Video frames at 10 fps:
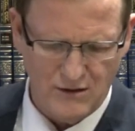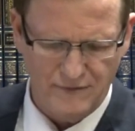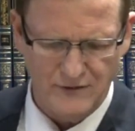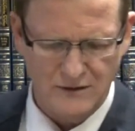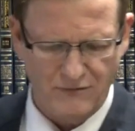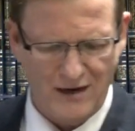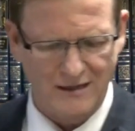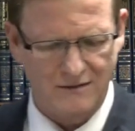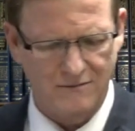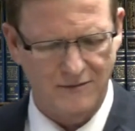of its
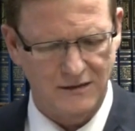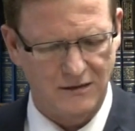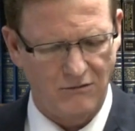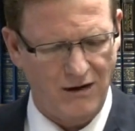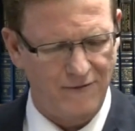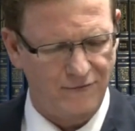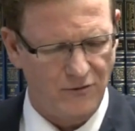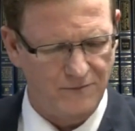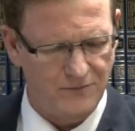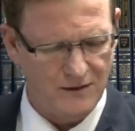fat is derived
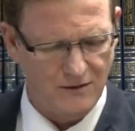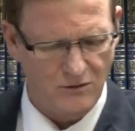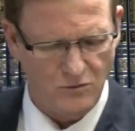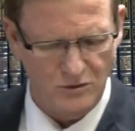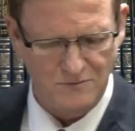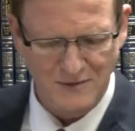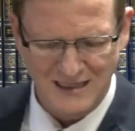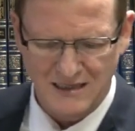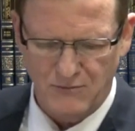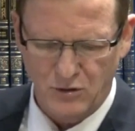from the word
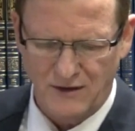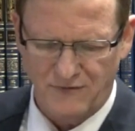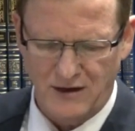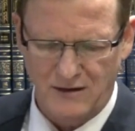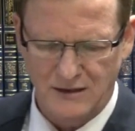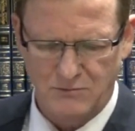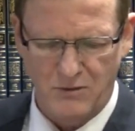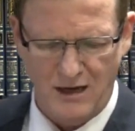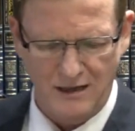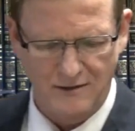midamon afka, its
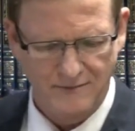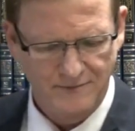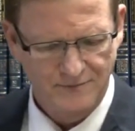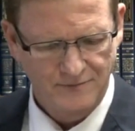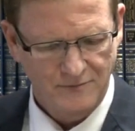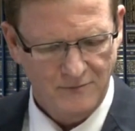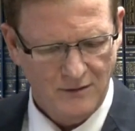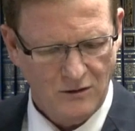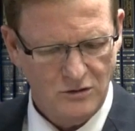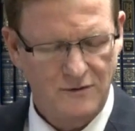blood.
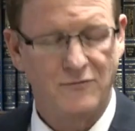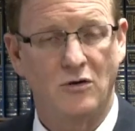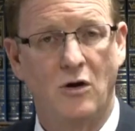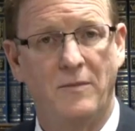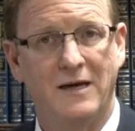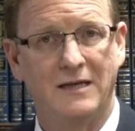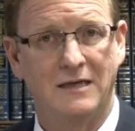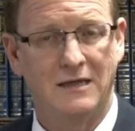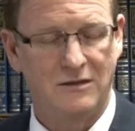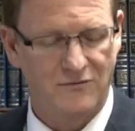Because if you go by
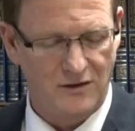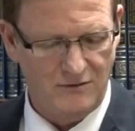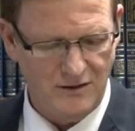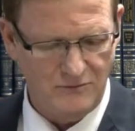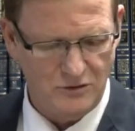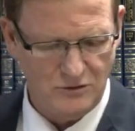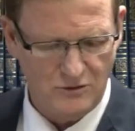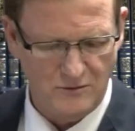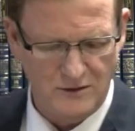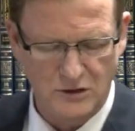the Dvarim,
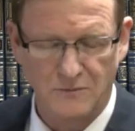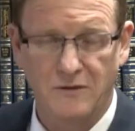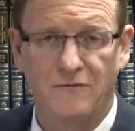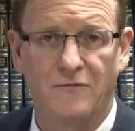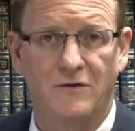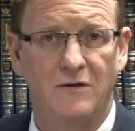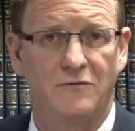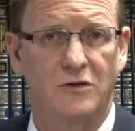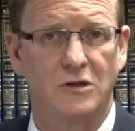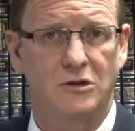Deuteronomy chapter 15,
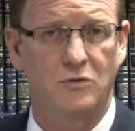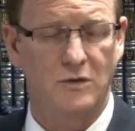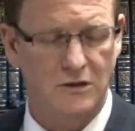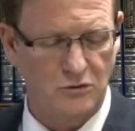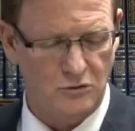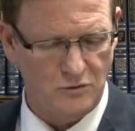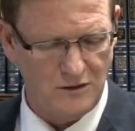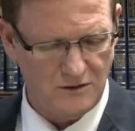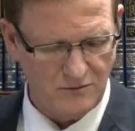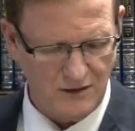verses 20 to
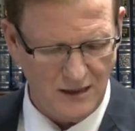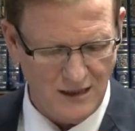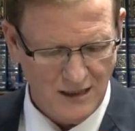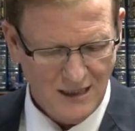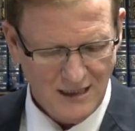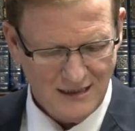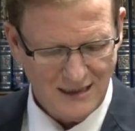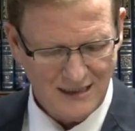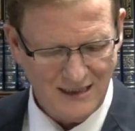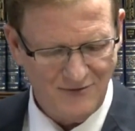23,
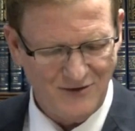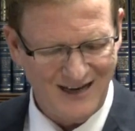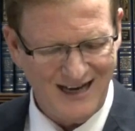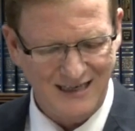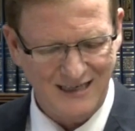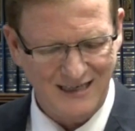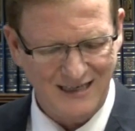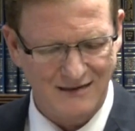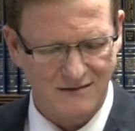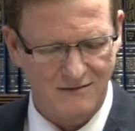Dechtiv rak
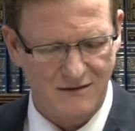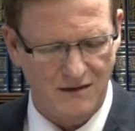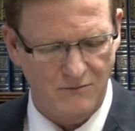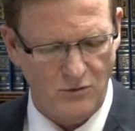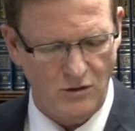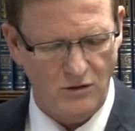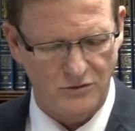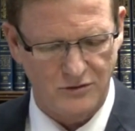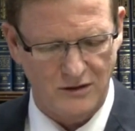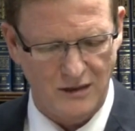et damo lo
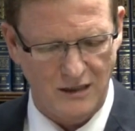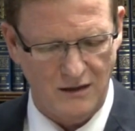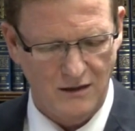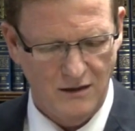techel.